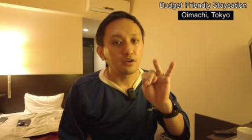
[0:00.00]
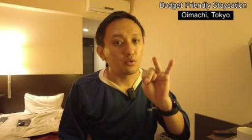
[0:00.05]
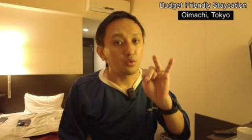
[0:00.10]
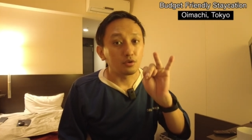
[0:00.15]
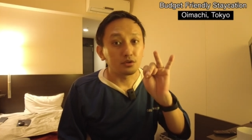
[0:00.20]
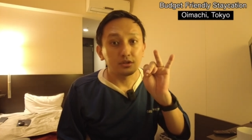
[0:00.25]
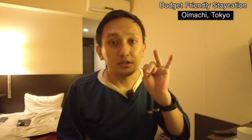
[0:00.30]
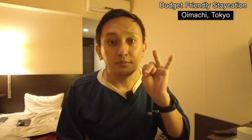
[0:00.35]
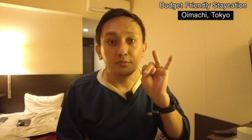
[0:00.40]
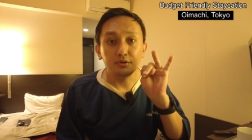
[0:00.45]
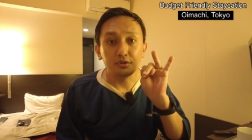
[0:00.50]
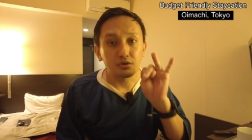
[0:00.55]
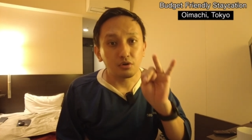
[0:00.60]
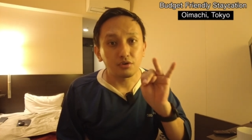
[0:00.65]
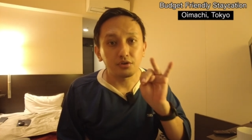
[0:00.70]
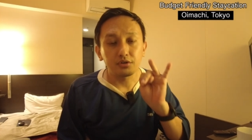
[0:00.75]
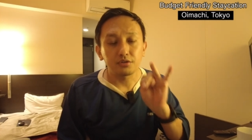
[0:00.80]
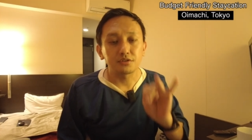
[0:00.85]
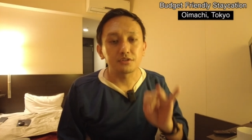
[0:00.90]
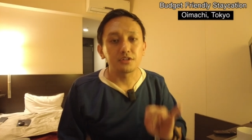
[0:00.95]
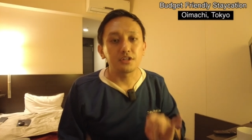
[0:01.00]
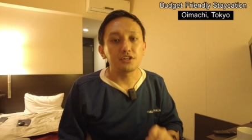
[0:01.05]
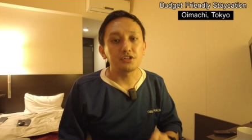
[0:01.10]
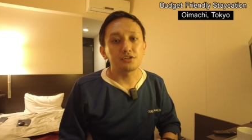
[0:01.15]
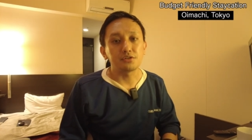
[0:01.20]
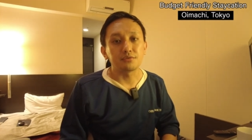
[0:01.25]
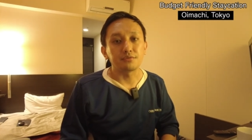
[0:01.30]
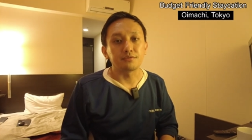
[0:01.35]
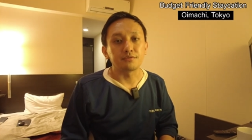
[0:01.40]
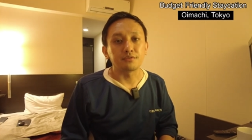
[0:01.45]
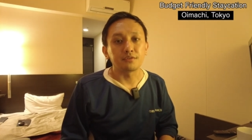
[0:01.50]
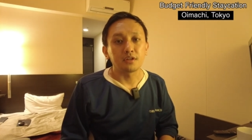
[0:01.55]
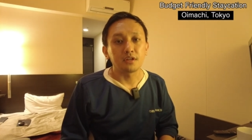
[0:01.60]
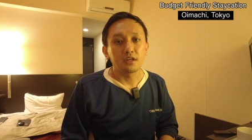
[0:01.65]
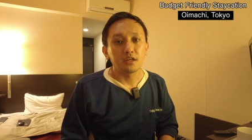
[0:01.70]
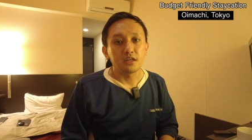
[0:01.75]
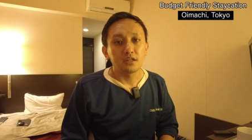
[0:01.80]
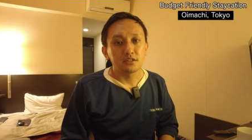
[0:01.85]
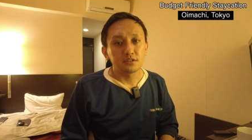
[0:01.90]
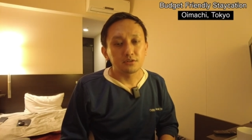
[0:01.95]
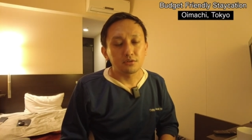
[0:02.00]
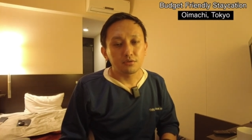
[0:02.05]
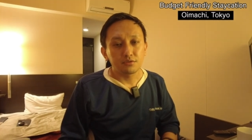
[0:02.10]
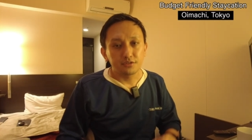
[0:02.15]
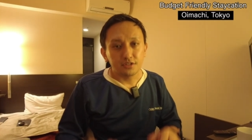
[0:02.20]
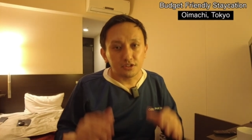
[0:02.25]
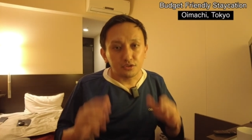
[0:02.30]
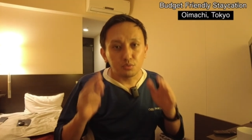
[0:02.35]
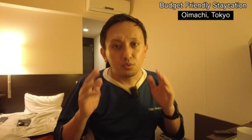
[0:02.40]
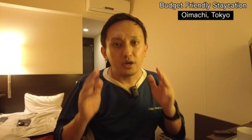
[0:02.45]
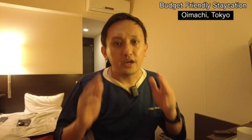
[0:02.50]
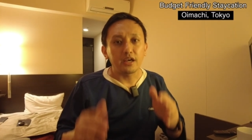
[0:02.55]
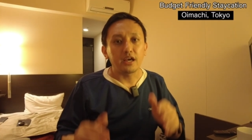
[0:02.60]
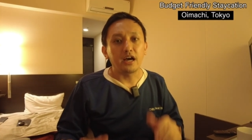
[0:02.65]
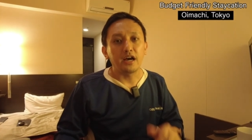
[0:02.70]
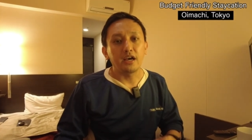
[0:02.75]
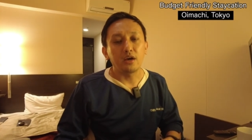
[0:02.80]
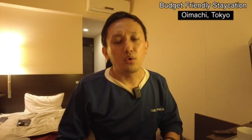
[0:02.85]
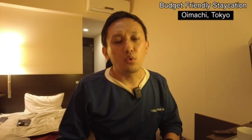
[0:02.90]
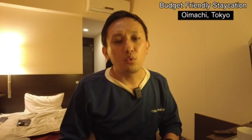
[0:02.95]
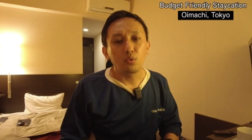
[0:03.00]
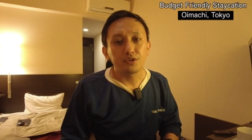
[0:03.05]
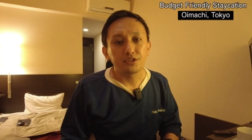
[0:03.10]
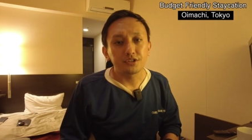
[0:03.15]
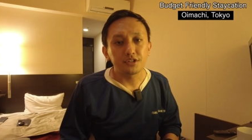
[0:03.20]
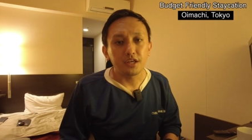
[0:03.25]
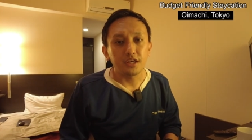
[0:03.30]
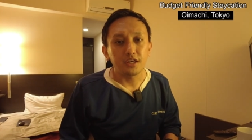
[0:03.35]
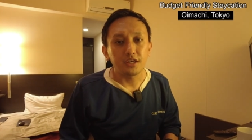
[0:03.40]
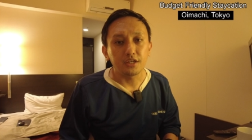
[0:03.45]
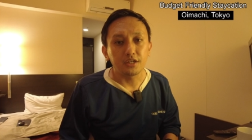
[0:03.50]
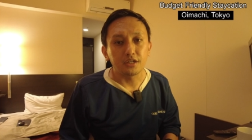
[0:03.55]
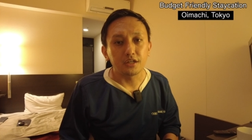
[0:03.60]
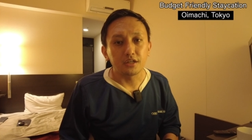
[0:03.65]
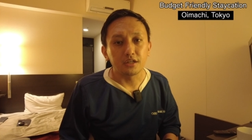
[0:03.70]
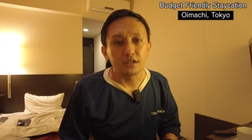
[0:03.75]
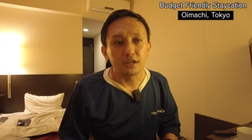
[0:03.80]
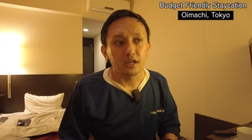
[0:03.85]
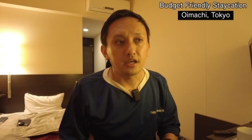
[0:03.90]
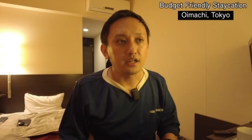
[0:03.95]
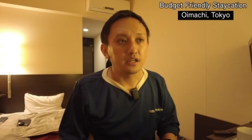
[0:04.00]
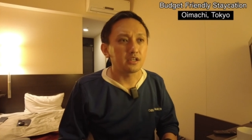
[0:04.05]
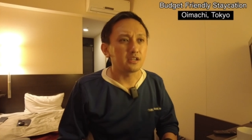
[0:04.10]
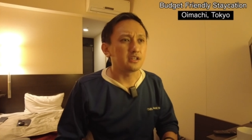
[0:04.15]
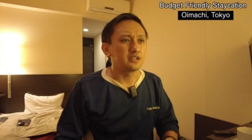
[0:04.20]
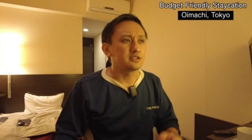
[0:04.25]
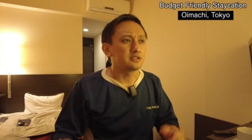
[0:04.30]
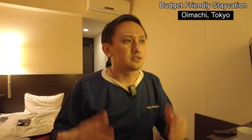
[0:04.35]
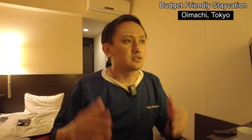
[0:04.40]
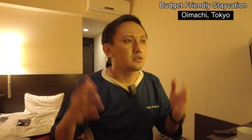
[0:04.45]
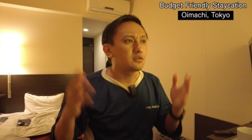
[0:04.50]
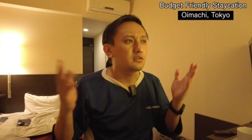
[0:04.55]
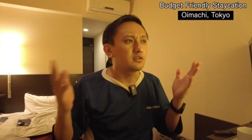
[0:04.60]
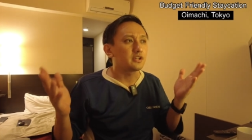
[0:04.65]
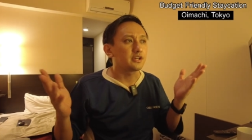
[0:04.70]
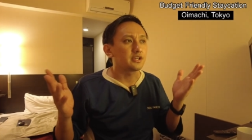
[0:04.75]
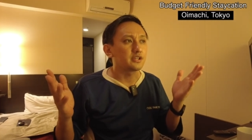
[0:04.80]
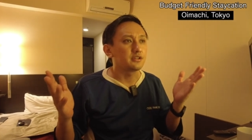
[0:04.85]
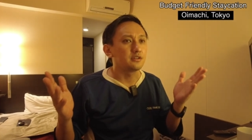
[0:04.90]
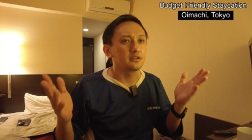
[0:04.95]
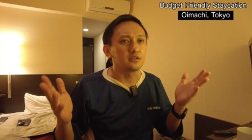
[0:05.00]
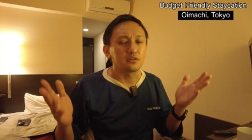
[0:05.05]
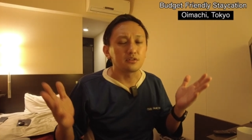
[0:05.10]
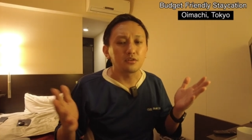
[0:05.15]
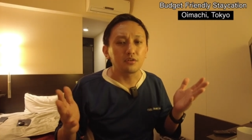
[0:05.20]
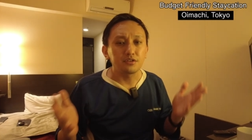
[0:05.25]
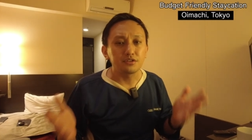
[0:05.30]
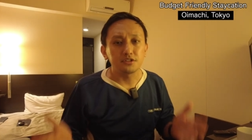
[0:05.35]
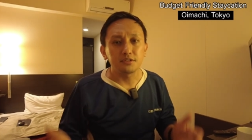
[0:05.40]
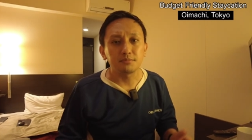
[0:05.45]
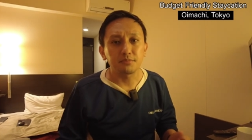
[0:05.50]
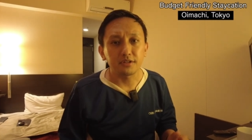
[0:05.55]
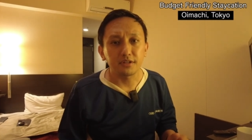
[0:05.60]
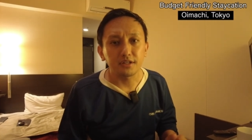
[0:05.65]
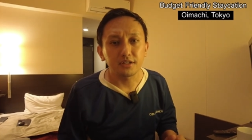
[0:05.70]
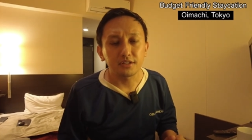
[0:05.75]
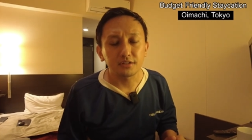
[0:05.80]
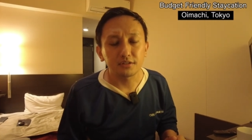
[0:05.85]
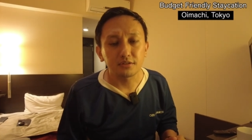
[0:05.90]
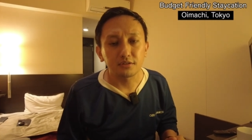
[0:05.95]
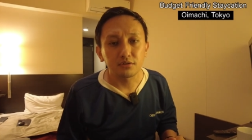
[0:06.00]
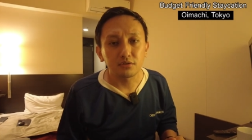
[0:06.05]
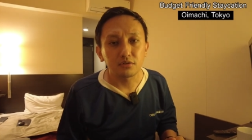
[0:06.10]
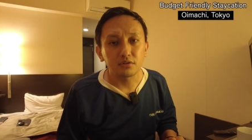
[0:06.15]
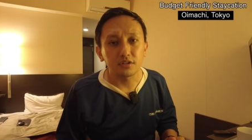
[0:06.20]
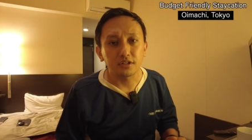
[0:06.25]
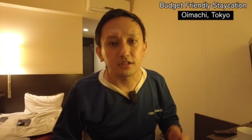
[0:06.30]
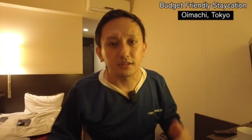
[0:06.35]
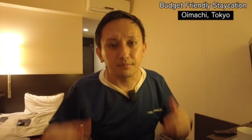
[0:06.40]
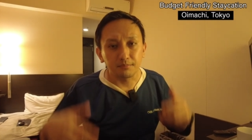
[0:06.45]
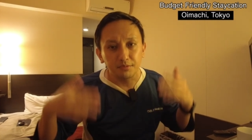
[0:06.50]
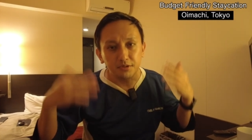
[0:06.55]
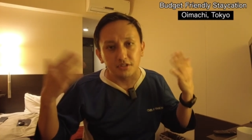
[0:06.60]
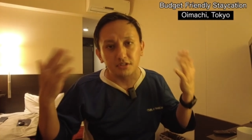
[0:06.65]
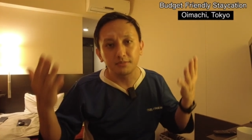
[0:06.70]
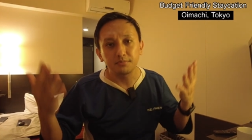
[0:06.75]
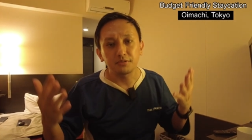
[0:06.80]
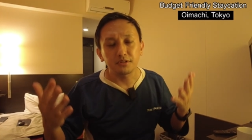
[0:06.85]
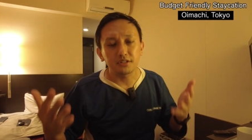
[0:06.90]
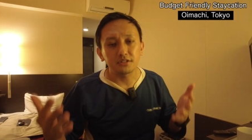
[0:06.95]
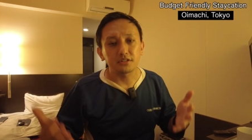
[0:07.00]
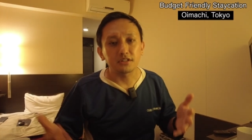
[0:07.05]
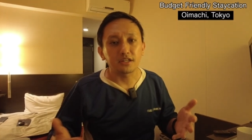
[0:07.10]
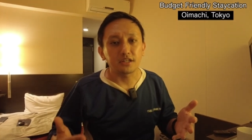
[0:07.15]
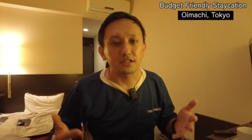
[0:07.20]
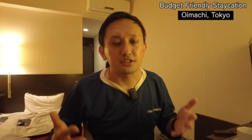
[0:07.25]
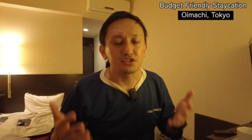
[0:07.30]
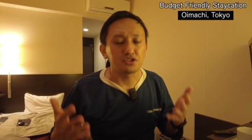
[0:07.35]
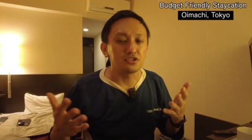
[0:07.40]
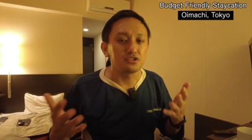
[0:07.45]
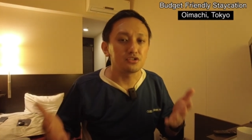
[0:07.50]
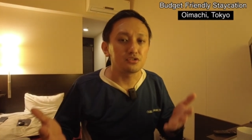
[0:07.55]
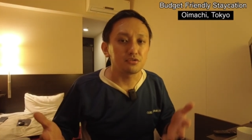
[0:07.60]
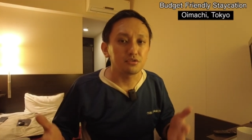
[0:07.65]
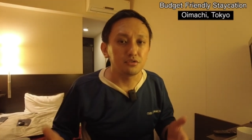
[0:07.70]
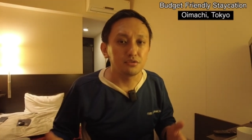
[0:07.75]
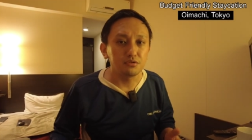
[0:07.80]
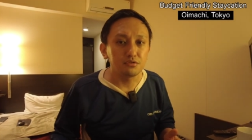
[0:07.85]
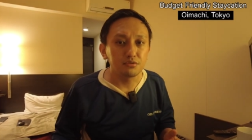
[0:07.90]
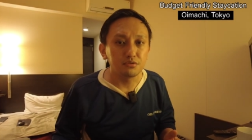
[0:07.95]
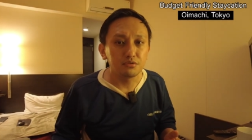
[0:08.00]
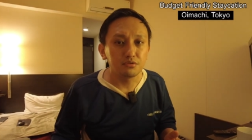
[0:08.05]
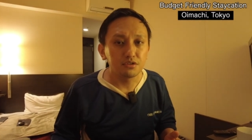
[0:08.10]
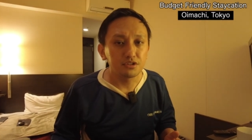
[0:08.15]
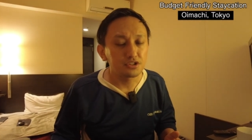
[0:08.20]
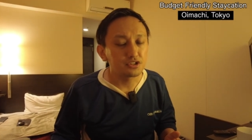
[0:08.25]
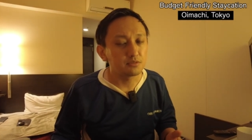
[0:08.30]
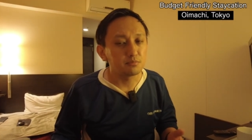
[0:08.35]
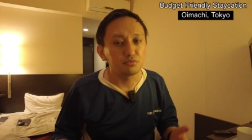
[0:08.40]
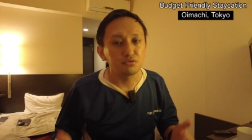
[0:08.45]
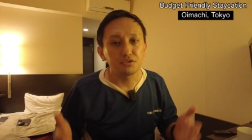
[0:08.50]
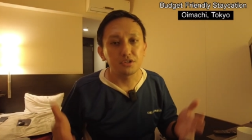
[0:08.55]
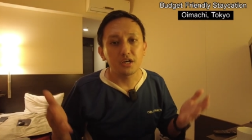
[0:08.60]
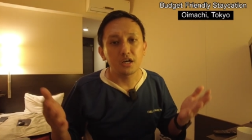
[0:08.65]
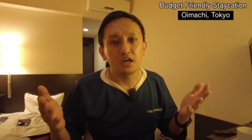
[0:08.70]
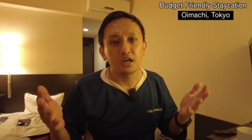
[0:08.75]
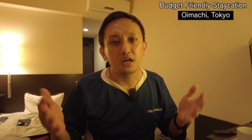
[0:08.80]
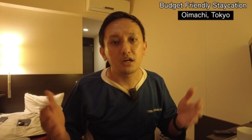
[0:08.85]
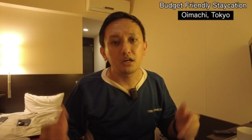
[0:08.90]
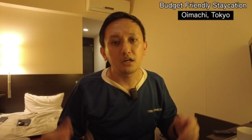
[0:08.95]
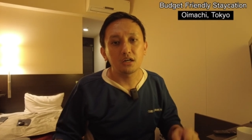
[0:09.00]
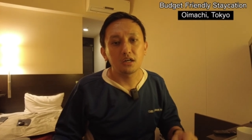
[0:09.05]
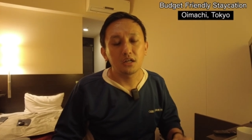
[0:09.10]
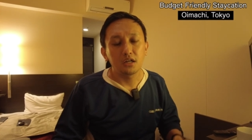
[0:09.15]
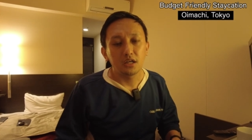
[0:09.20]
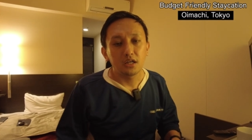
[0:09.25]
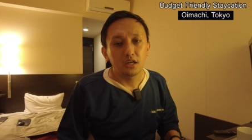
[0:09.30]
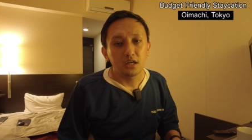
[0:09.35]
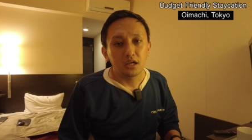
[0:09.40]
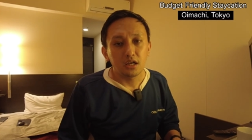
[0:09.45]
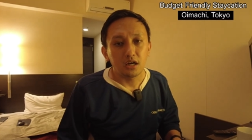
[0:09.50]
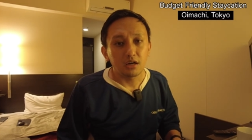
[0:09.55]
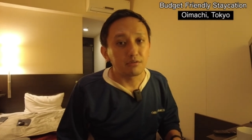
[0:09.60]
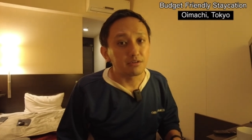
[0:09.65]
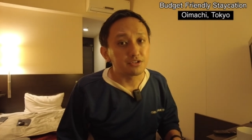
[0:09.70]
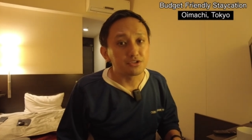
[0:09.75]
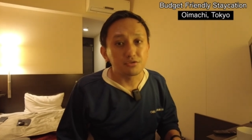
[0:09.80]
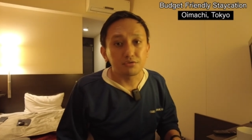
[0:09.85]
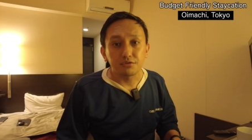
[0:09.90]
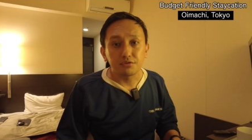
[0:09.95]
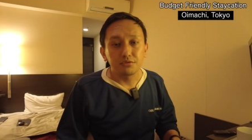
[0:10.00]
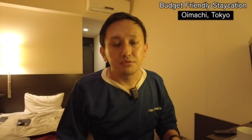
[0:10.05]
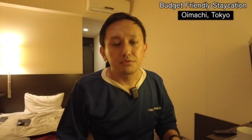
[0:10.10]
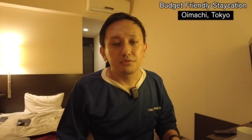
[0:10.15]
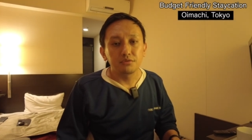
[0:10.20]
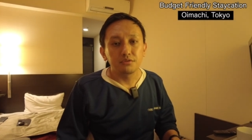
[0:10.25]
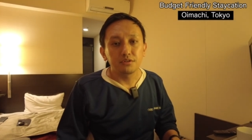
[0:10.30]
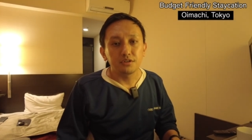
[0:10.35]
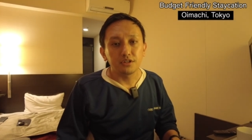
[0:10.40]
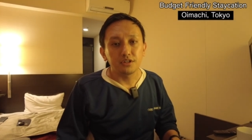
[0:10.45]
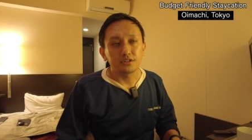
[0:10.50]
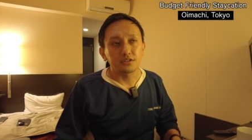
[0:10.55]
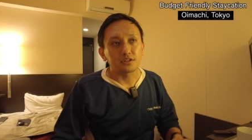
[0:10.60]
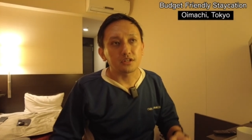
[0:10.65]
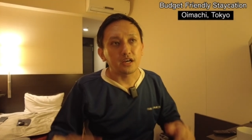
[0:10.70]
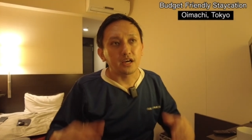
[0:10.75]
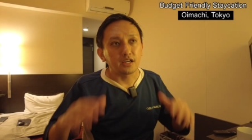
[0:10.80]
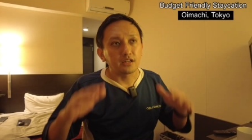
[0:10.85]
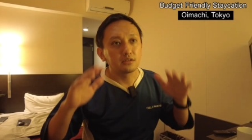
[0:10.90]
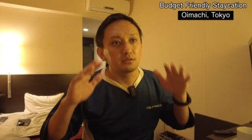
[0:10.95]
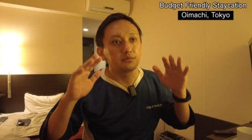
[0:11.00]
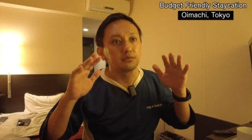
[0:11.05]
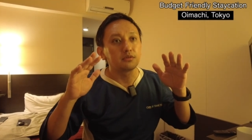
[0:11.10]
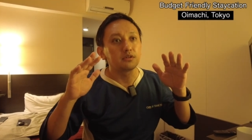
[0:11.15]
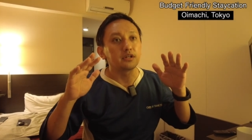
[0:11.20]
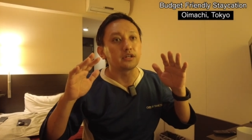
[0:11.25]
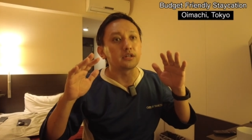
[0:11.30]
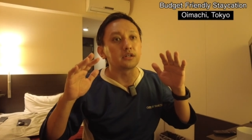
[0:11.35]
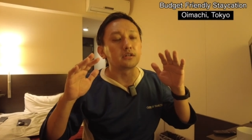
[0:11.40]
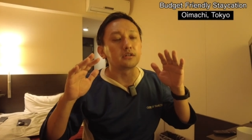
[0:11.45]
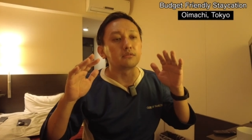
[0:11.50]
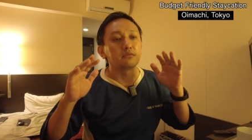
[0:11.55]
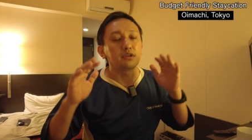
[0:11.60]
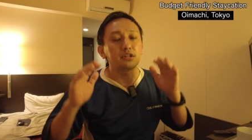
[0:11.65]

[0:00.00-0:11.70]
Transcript: or even Tokyo Station. So that's why I always stay here, and it's not like noisy place, not like a busy place like Shinjuku, Shibuya, Harajuku. It's kind of like a